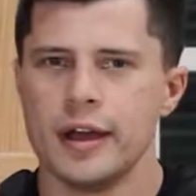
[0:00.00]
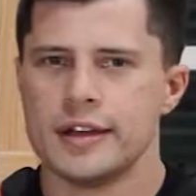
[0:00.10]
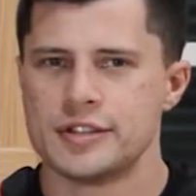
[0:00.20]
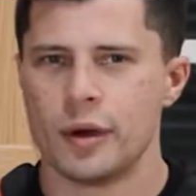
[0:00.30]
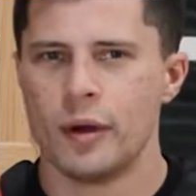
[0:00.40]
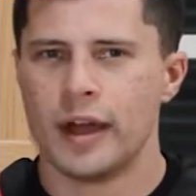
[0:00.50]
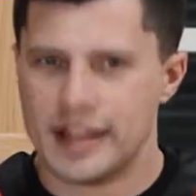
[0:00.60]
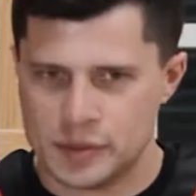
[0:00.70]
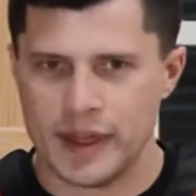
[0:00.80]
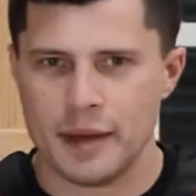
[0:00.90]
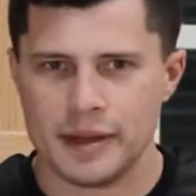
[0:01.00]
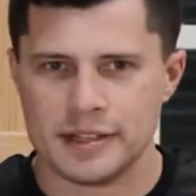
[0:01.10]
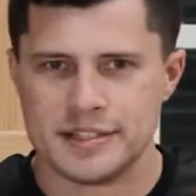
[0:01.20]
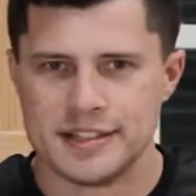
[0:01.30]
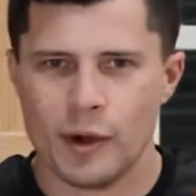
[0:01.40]
So guess what that
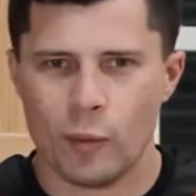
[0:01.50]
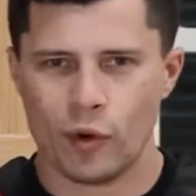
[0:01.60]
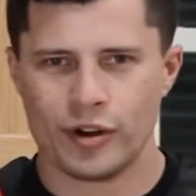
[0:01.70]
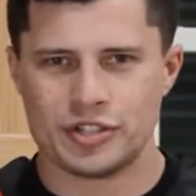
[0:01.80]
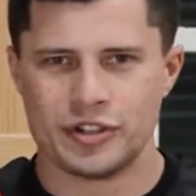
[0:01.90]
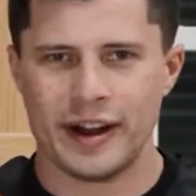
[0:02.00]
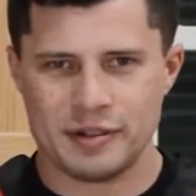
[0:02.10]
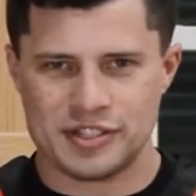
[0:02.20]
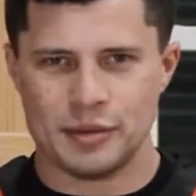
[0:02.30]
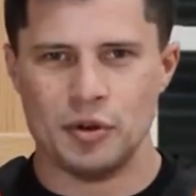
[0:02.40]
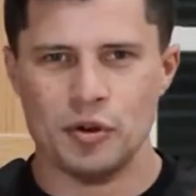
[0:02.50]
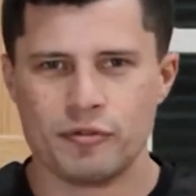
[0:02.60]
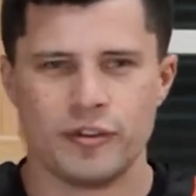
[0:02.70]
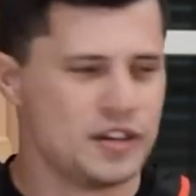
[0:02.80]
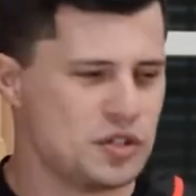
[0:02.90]
means? We're gonna try out some new
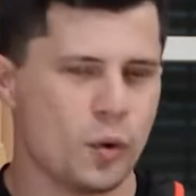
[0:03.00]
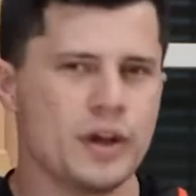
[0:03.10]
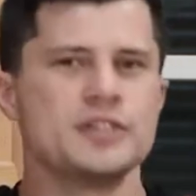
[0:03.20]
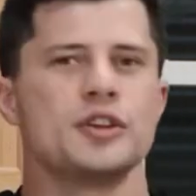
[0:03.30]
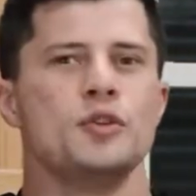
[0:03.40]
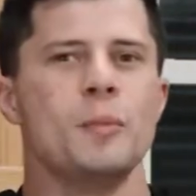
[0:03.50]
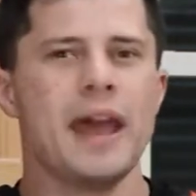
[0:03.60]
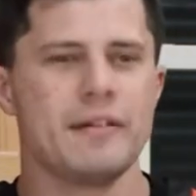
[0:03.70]
fun toys. You may have